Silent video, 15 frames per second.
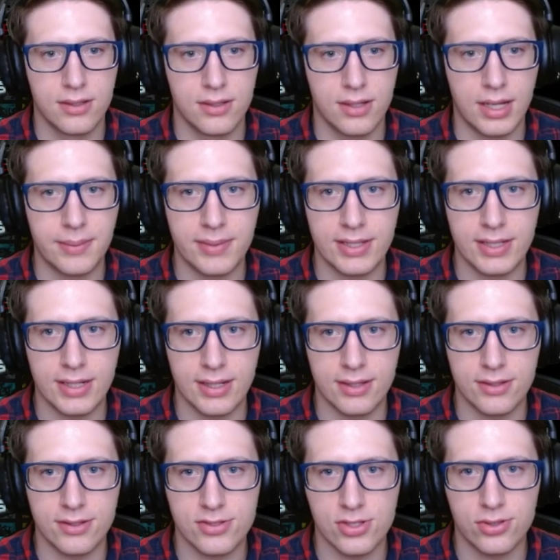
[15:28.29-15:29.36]
I mean,
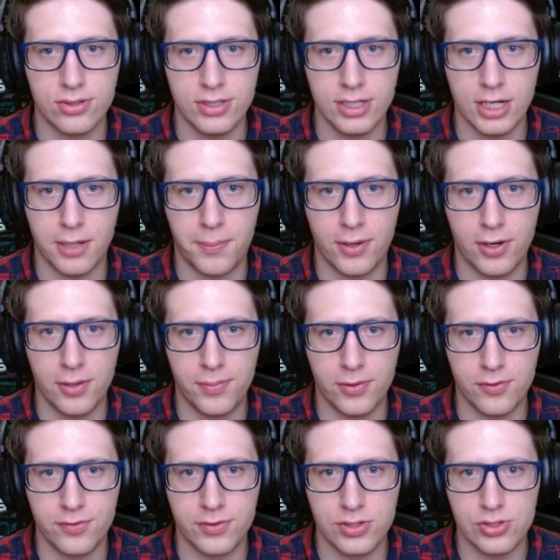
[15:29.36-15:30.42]
there's a whole lot of purple
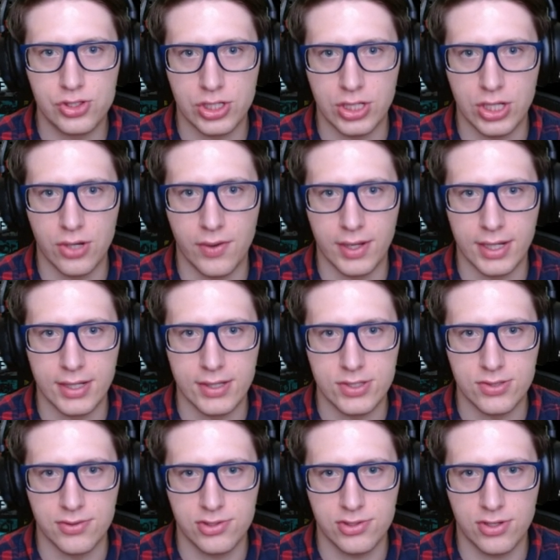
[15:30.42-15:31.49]
fusion going on,
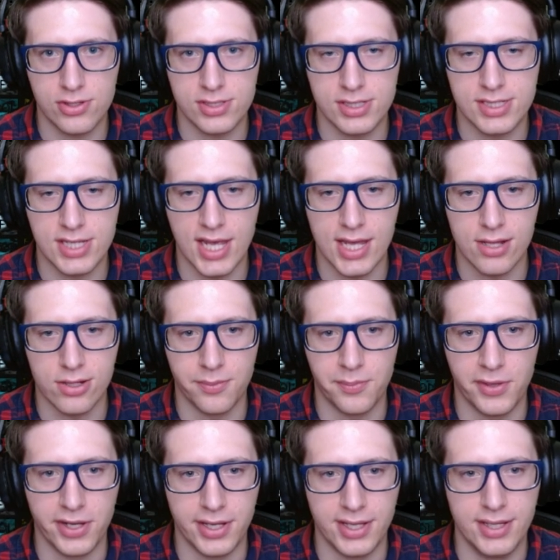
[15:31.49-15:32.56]
so it's hard to tell,
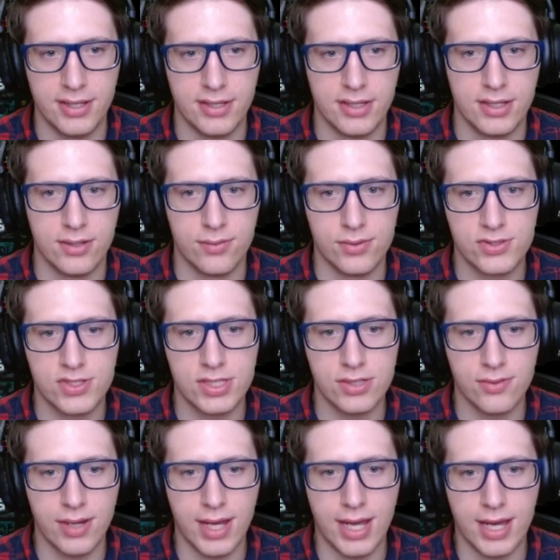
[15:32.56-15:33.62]
but we'll see
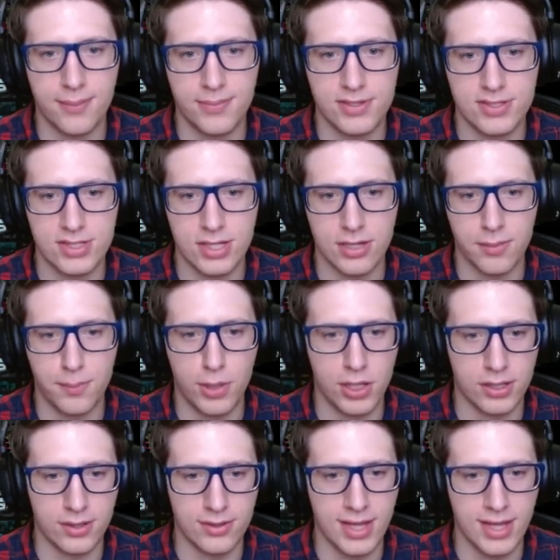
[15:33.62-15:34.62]
what happens to the bunker.